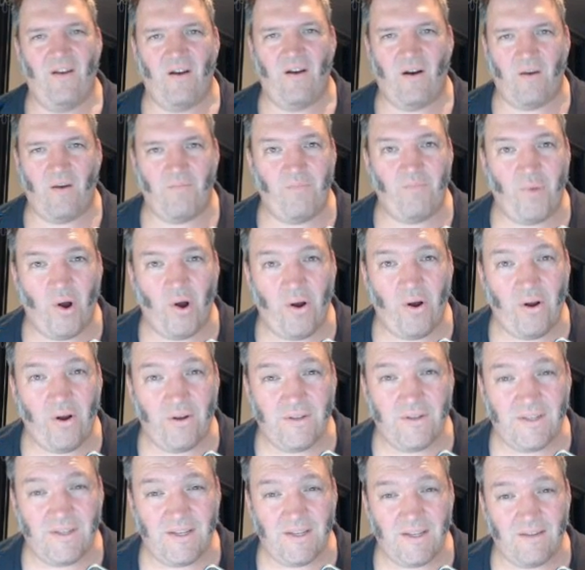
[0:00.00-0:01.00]
I'm
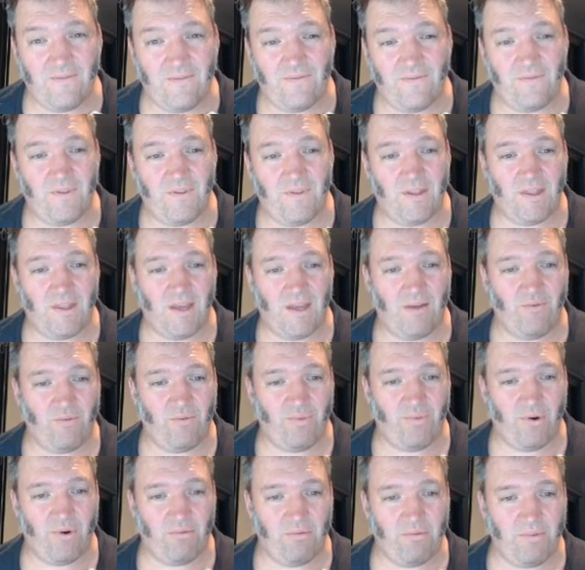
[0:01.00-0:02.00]
positive that they
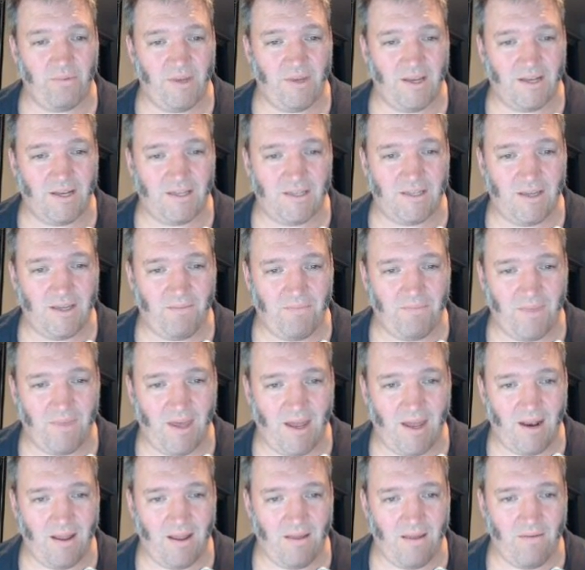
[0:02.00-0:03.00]
would probably accept
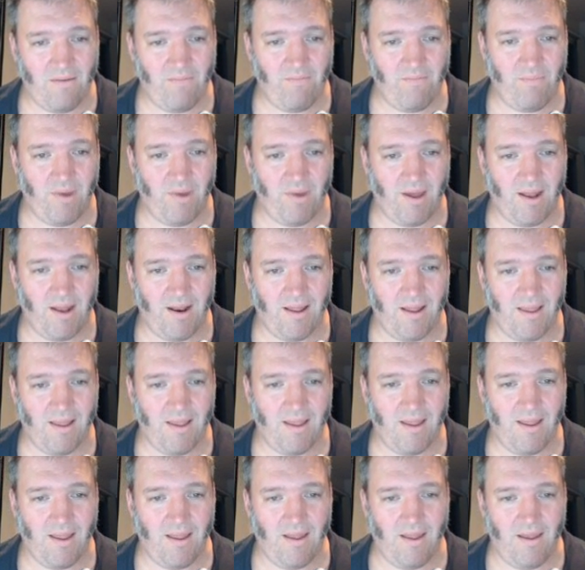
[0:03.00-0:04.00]
that, but
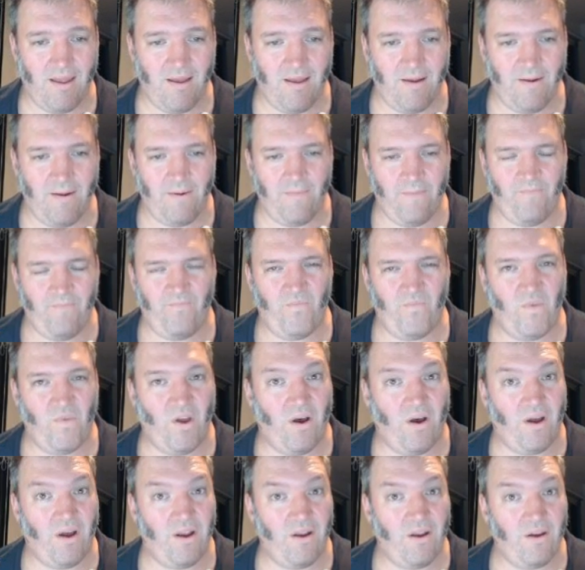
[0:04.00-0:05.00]

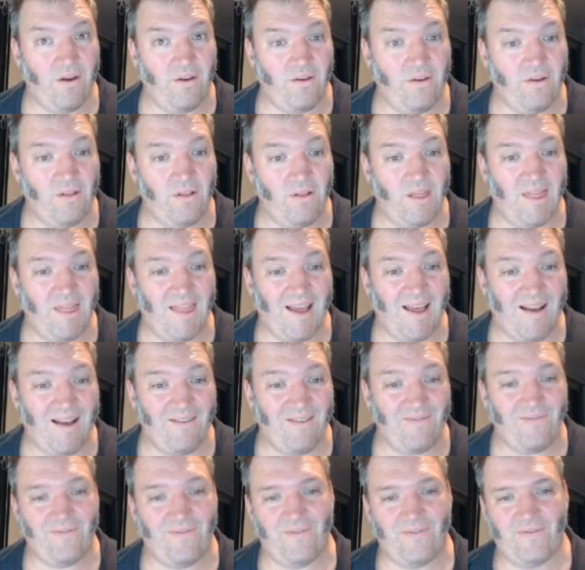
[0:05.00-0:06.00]
I know you
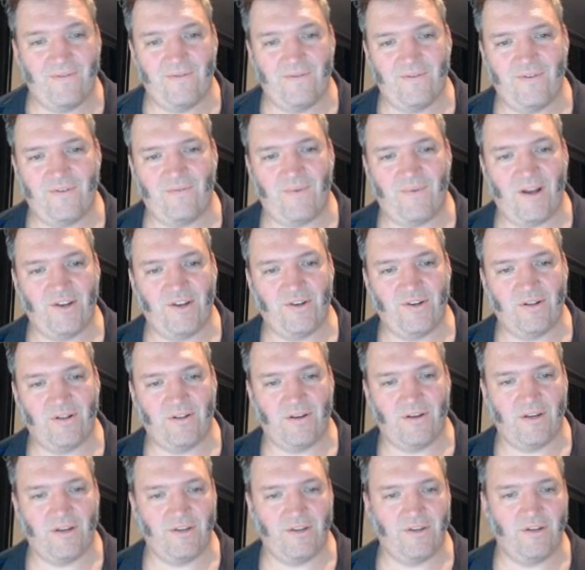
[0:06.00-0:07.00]
love to
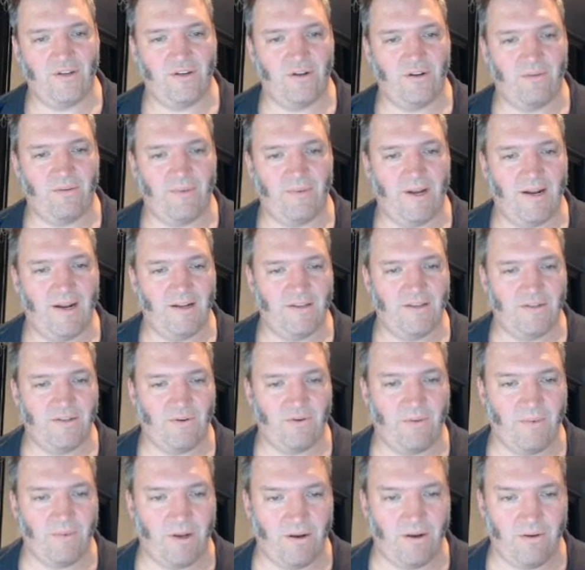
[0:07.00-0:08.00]
rationalize your denominators,
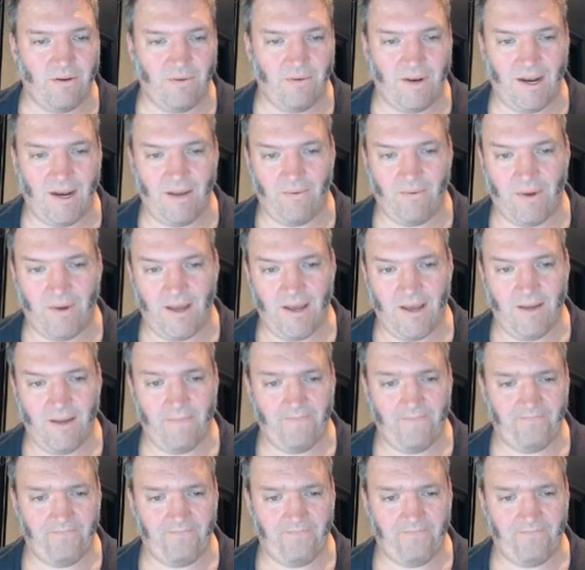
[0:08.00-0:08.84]
so I'm going to do it anyway.